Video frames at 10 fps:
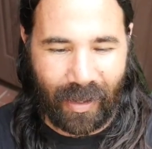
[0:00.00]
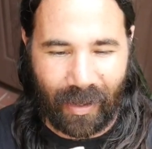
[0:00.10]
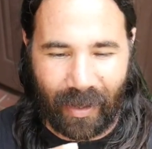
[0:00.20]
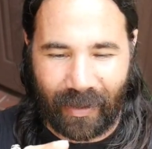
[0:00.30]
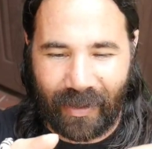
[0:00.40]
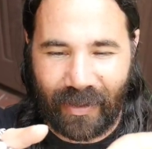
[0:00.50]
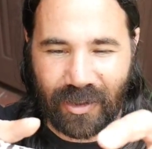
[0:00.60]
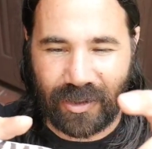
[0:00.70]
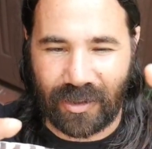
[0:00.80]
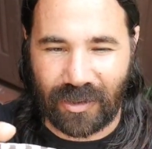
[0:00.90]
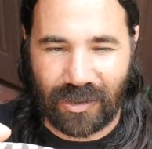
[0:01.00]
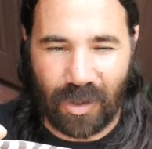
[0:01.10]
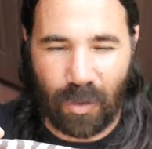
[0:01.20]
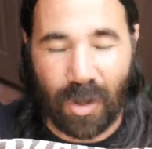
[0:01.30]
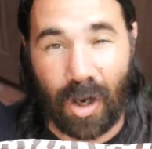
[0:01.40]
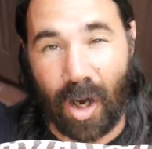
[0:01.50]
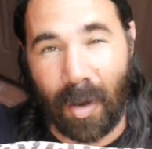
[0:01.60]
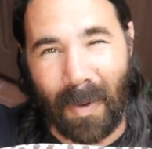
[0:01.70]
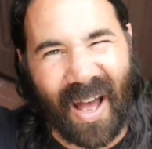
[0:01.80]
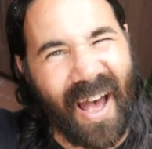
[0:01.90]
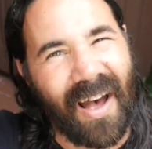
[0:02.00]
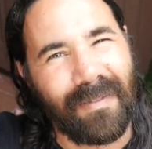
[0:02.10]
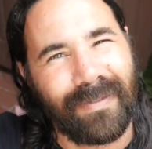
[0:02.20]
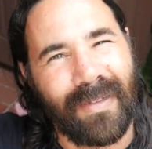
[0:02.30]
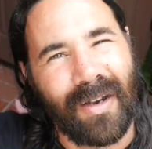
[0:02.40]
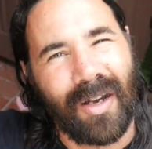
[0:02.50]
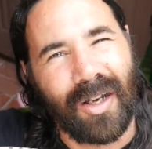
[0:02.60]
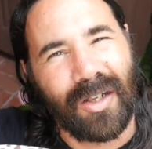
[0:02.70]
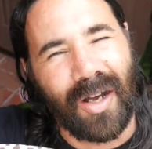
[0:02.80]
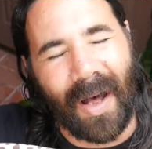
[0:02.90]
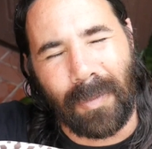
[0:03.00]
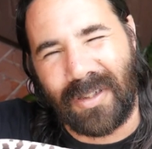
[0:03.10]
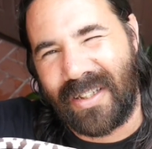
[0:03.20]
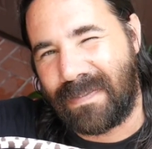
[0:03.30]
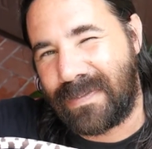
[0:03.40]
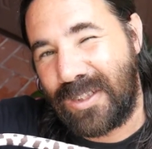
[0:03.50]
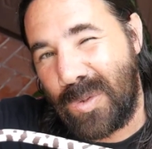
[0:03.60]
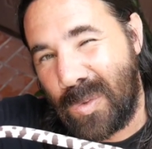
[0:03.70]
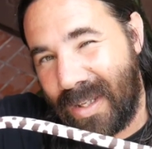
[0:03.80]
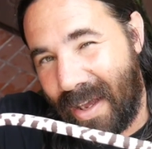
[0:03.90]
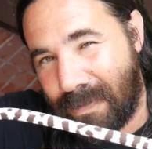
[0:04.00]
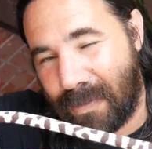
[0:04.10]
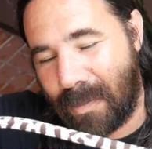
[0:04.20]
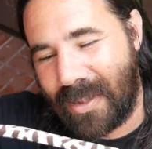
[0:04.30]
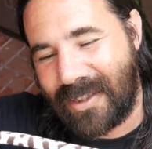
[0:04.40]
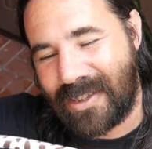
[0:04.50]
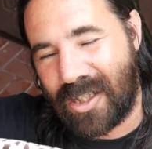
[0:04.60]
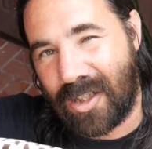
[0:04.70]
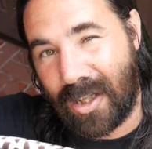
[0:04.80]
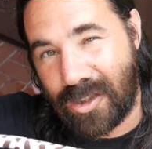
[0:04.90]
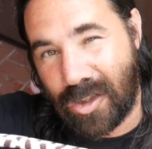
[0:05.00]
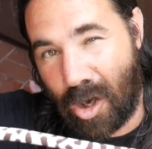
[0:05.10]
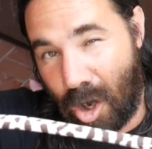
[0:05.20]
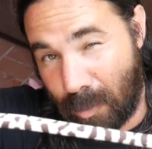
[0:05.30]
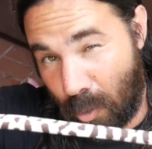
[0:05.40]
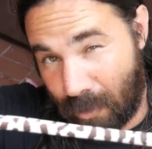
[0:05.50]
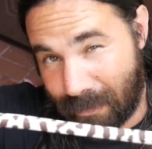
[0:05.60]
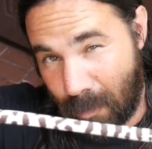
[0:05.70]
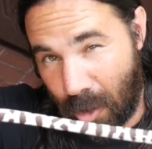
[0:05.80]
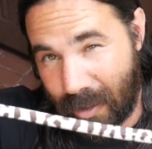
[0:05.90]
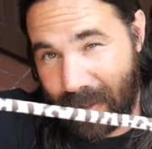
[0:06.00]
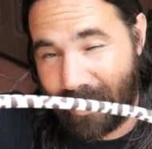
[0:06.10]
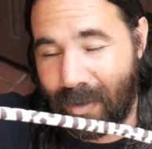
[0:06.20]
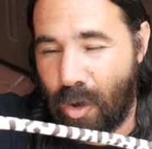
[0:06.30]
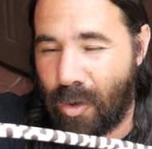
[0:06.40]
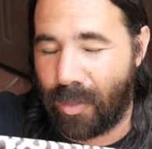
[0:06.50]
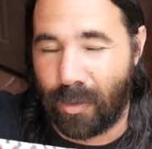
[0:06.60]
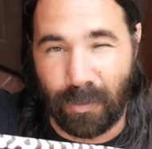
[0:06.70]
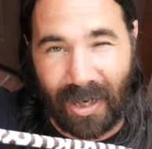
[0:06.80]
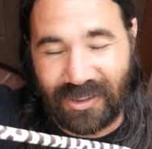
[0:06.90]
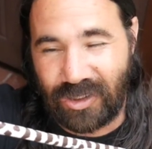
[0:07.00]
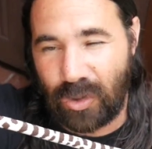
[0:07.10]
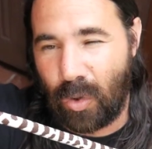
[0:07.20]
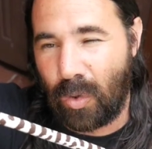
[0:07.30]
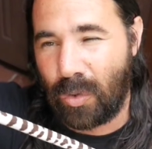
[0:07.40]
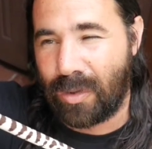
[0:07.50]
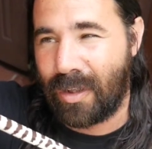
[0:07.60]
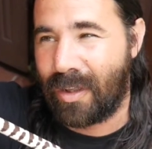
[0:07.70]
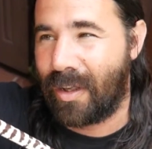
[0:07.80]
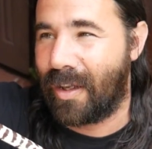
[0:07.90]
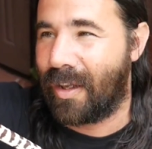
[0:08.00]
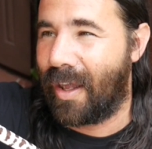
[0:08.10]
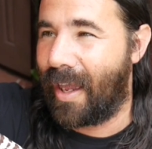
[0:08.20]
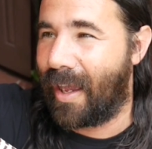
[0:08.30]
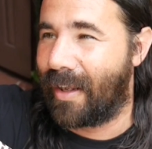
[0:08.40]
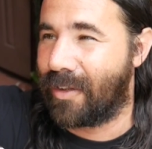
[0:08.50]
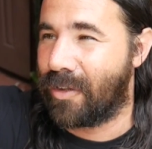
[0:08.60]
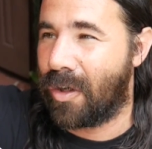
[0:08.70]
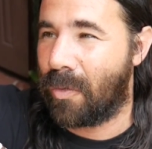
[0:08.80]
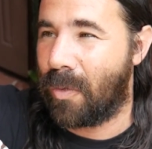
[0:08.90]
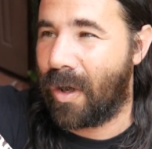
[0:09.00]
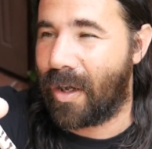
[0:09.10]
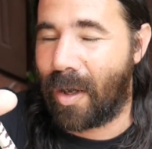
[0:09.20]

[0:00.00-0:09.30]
And he is just so calm. I have, I believe, two left from this clutch on Morphmarket. The rest sold. And you know what?